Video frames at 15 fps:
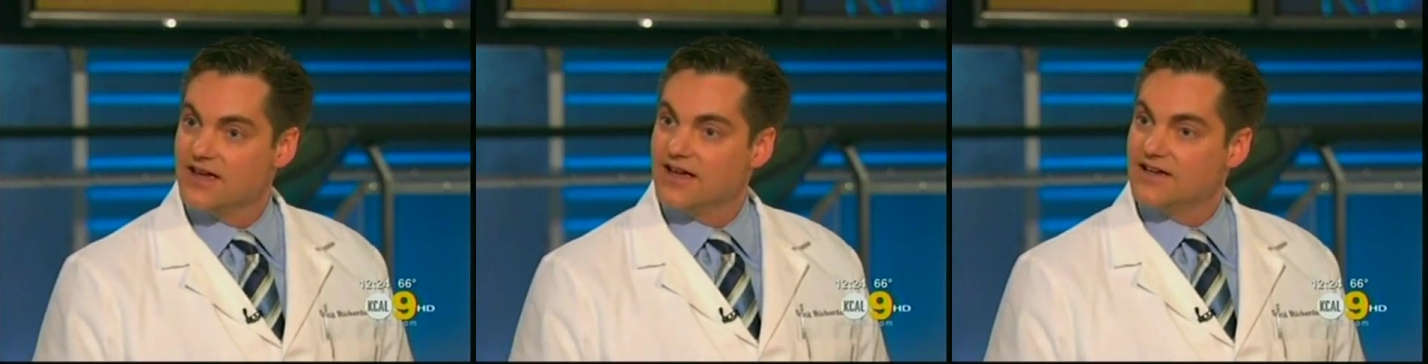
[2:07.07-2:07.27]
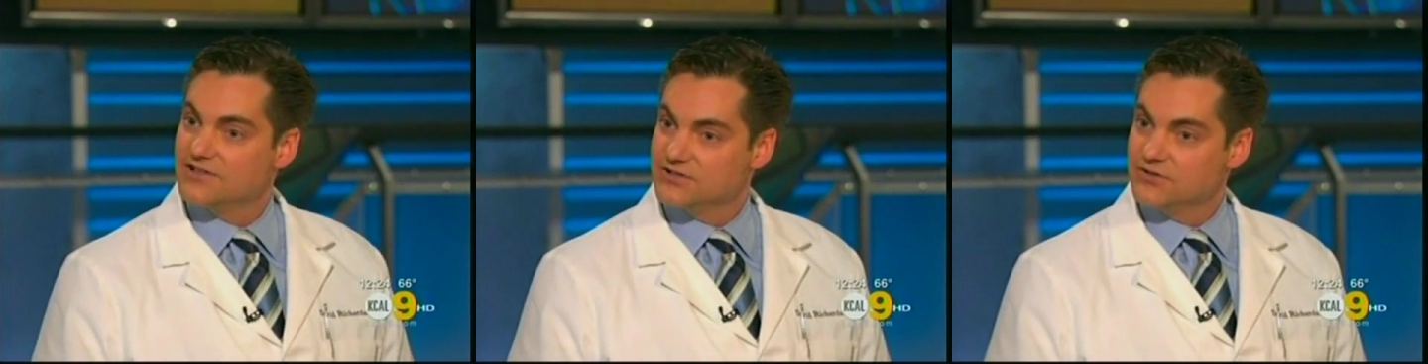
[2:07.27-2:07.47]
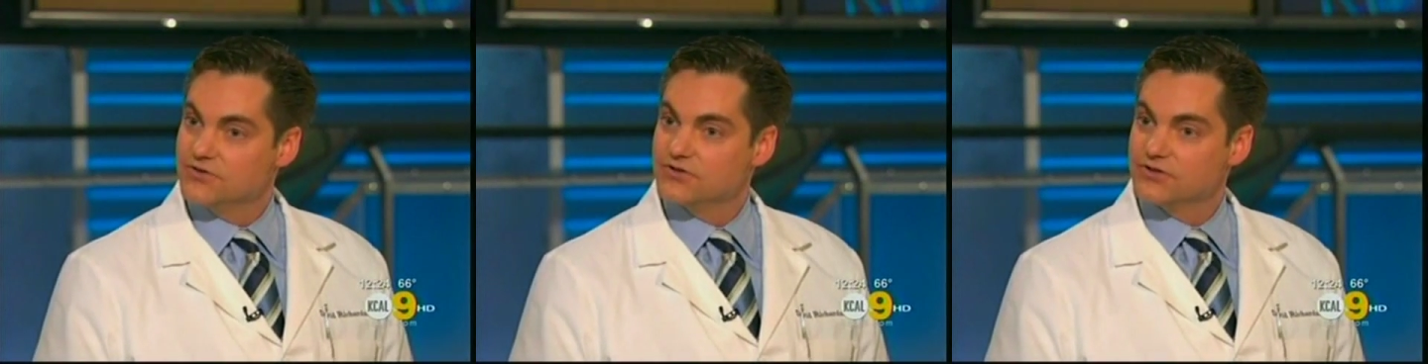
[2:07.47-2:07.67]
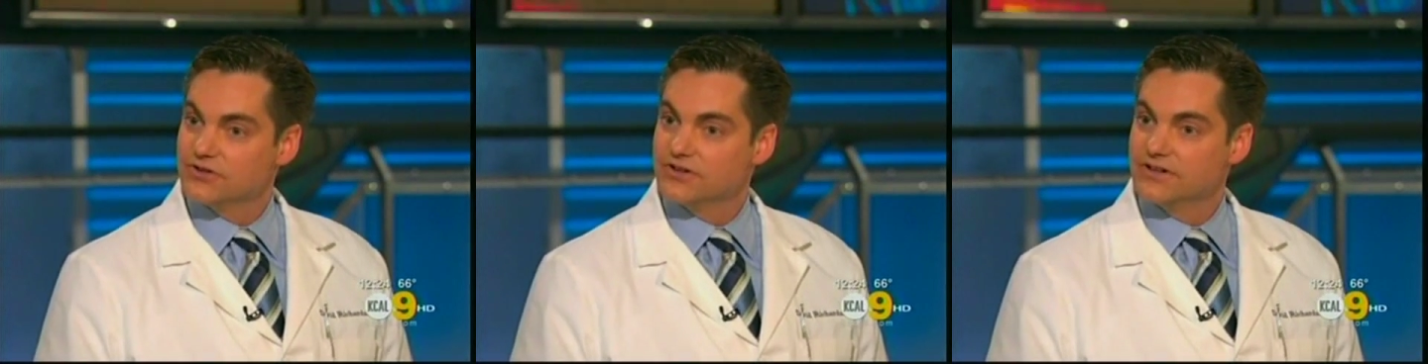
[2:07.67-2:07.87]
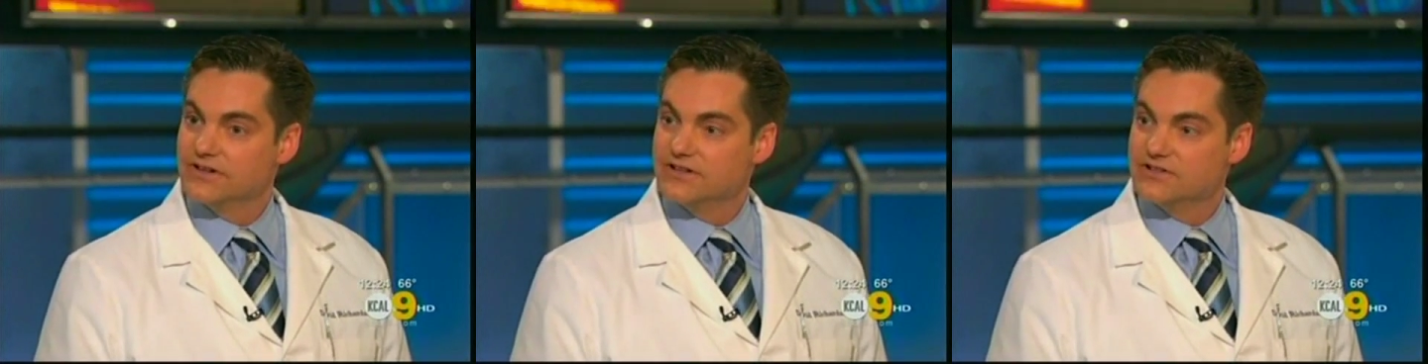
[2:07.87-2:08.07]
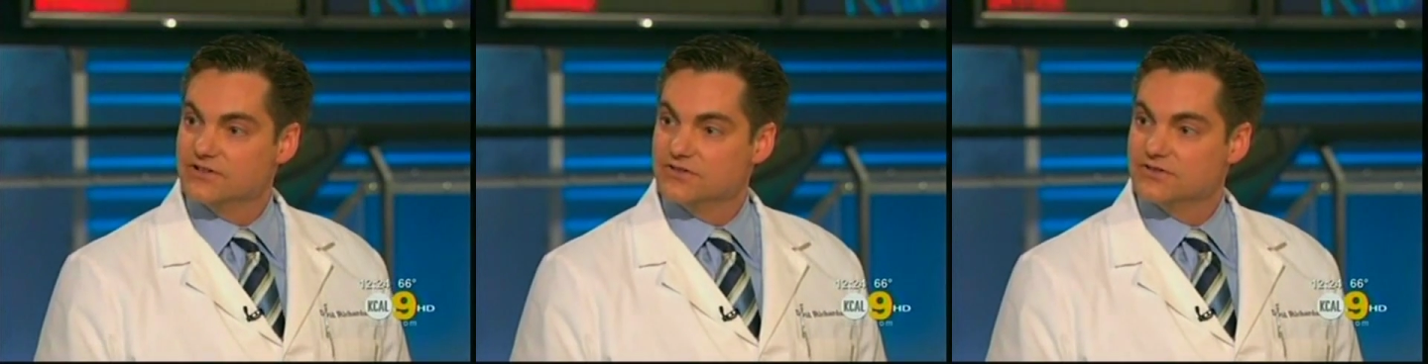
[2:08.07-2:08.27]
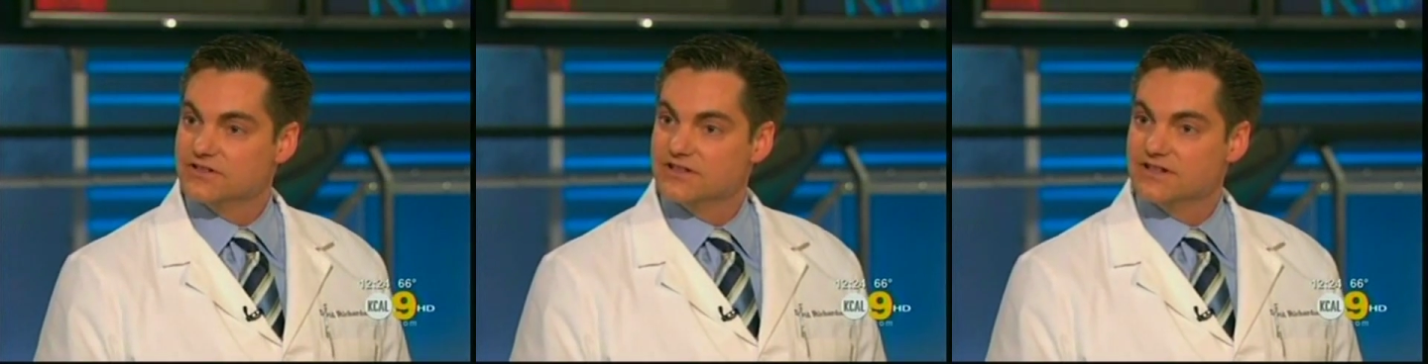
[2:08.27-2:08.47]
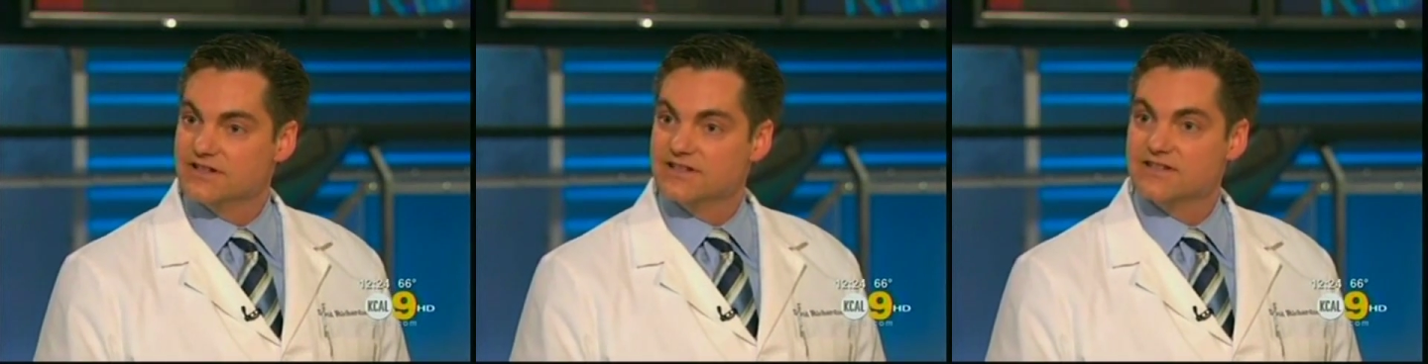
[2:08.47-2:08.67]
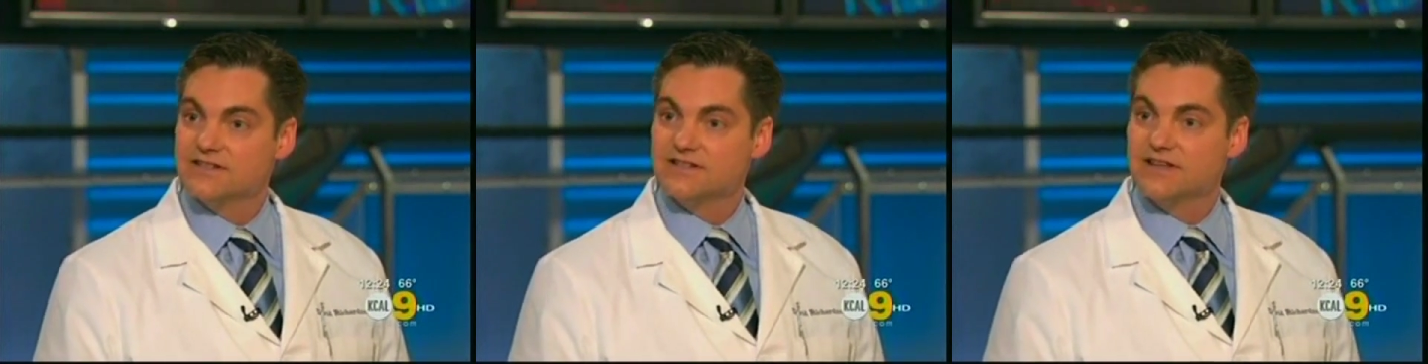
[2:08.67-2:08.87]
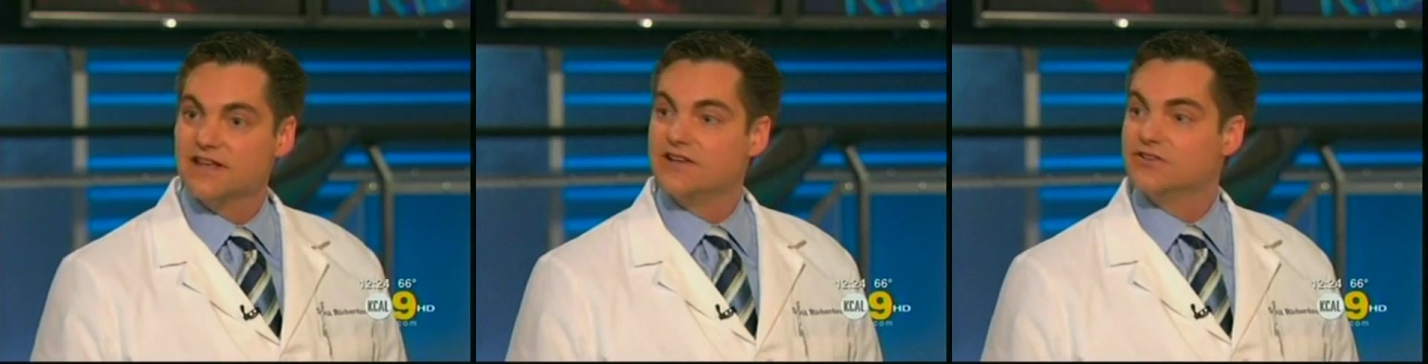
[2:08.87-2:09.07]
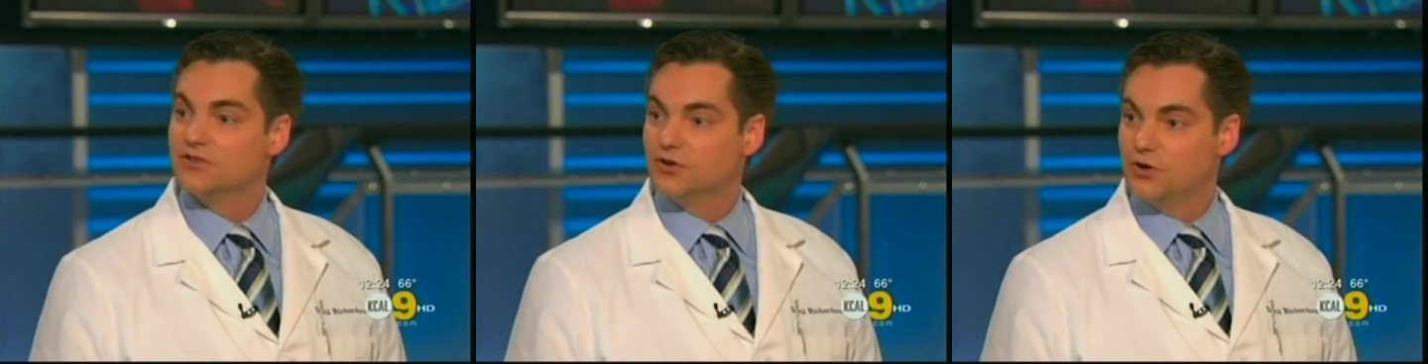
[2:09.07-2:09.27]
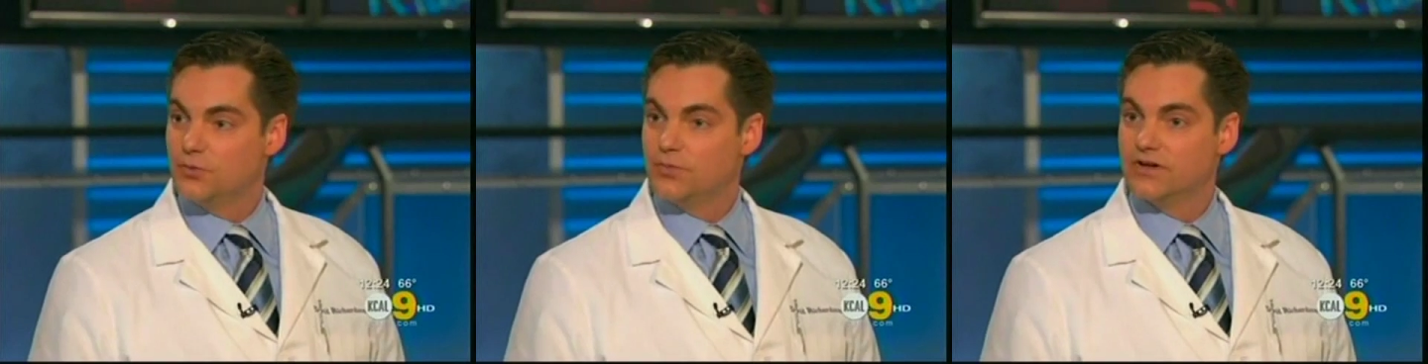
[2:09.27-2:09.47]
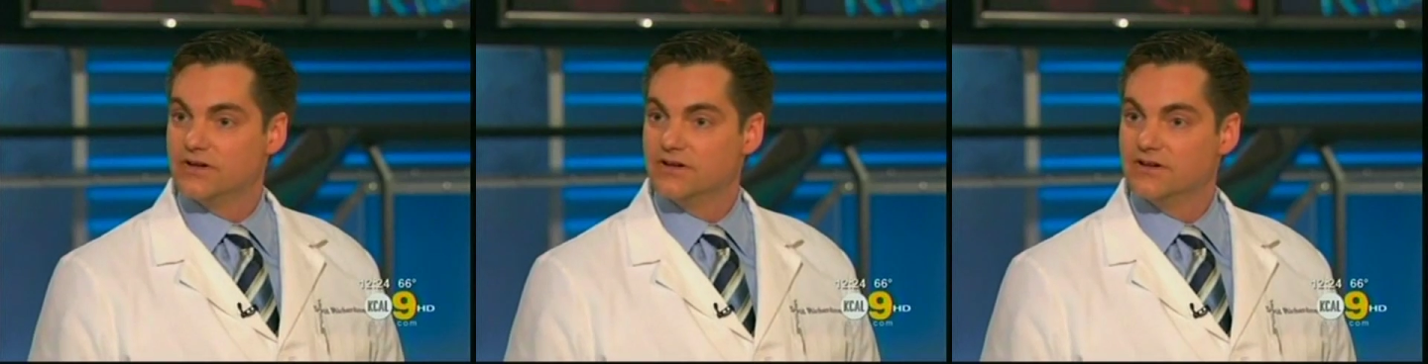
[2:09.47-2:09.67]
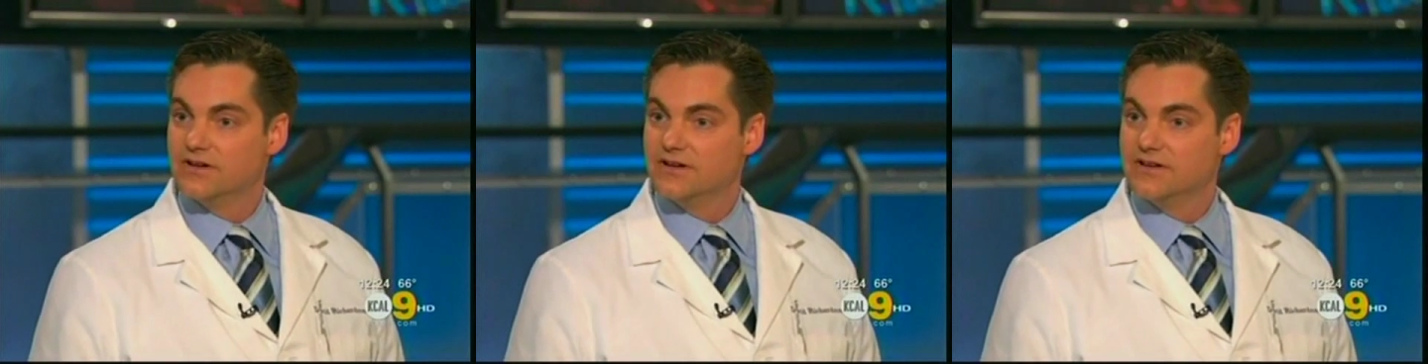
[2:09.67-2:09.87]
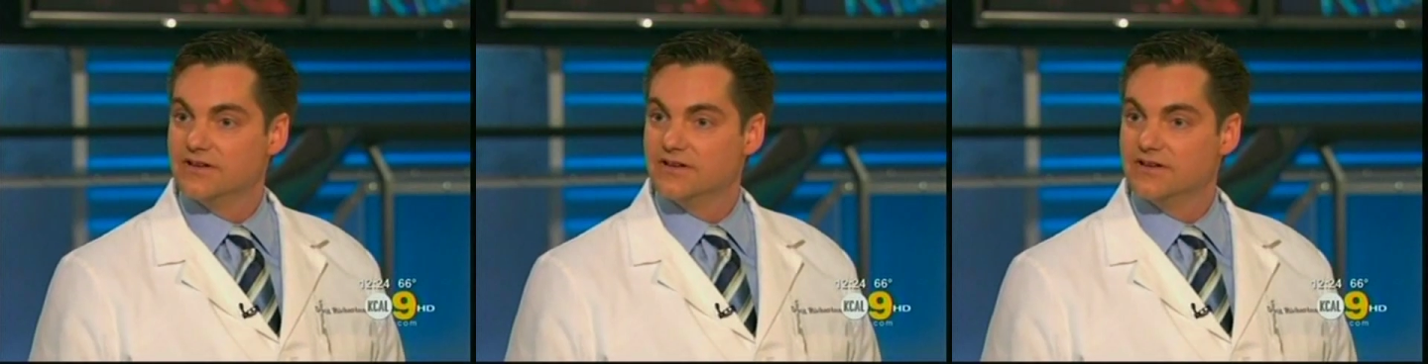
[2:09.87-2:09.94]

a suture is used to then stent open